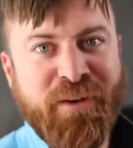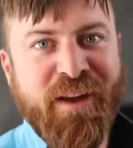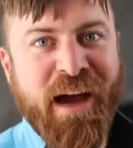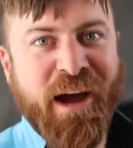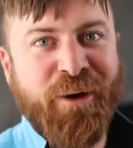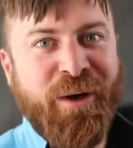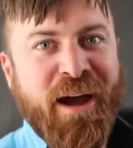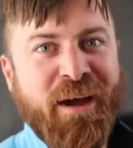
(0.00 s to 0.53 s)

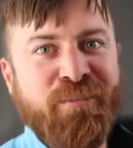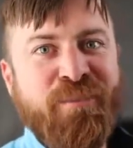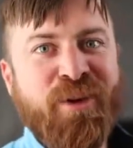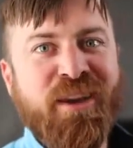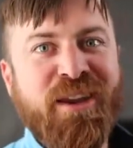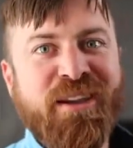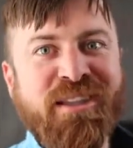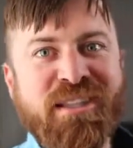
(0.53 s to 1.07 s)
Now, I'm going
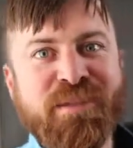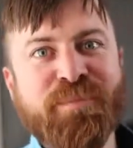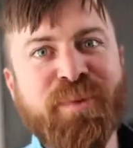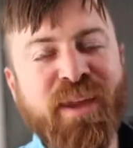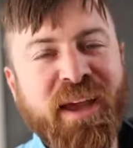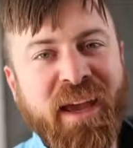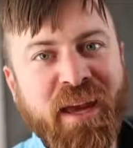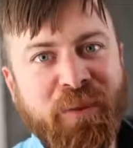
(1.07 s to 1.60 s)
to
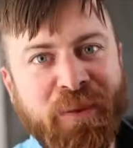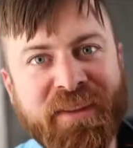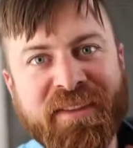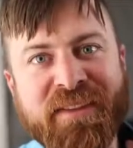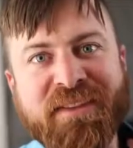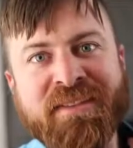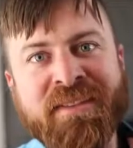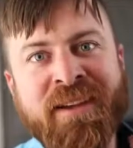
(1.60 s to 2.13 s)
explain what
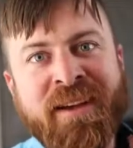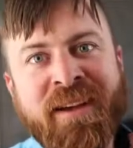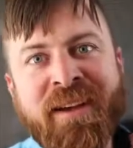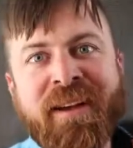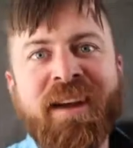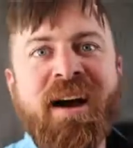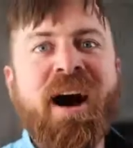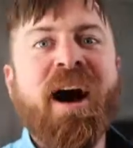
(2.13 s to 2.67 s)
this
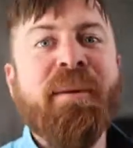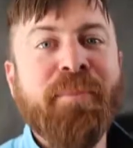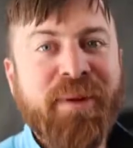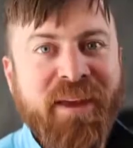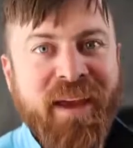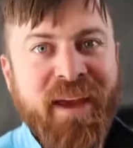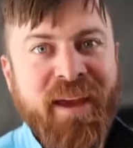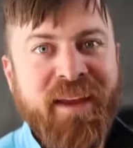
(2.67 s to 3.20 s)

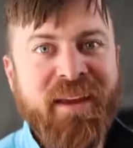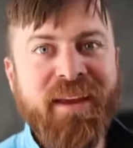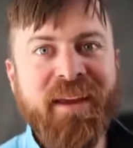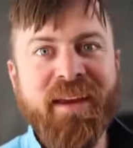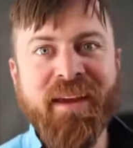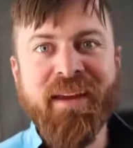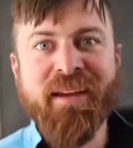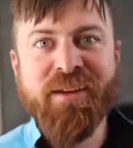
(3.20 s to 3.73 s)

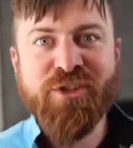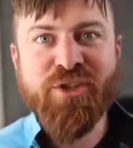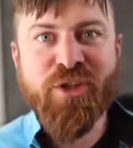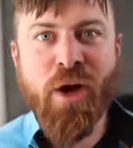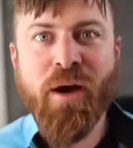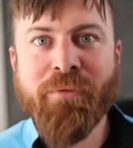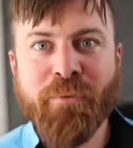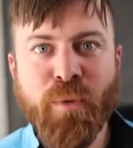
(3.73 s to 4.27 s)
complicated
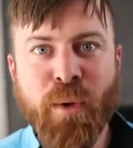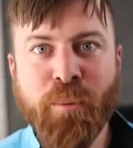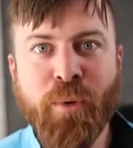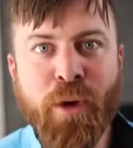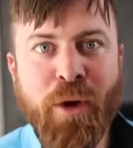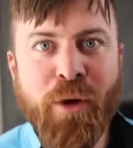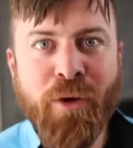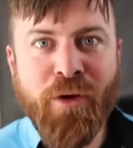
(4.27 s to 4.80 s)
software
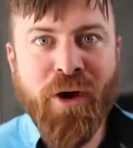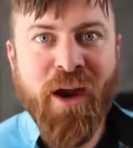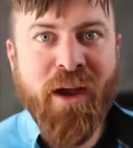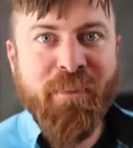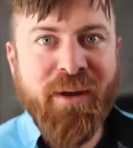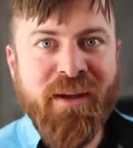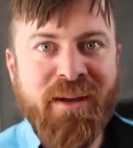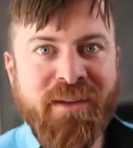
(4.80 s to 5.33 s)

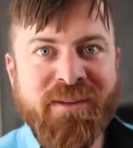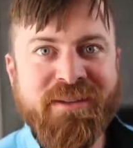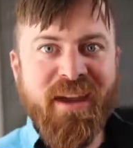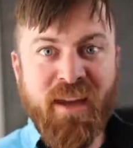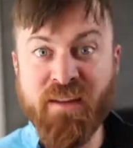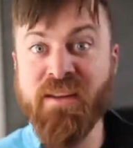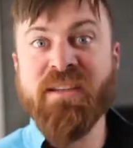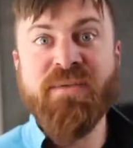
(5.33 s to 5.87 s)
program is
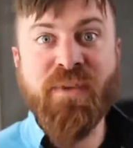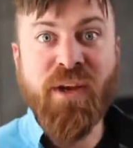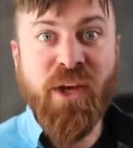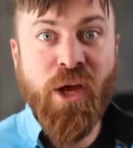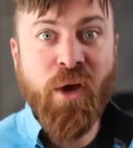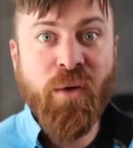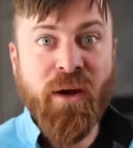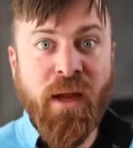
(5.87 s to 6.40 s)
in this
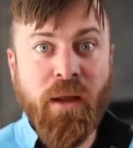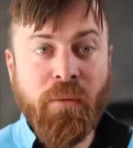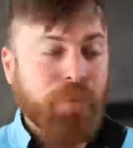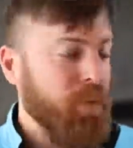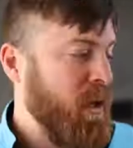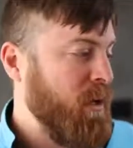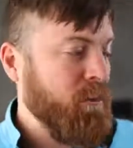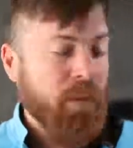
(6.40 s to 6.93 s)
video, and
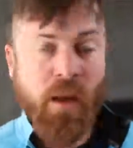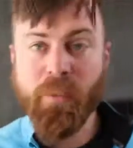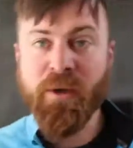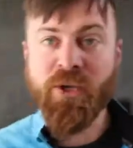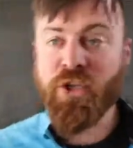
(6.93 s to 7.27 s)
I'll be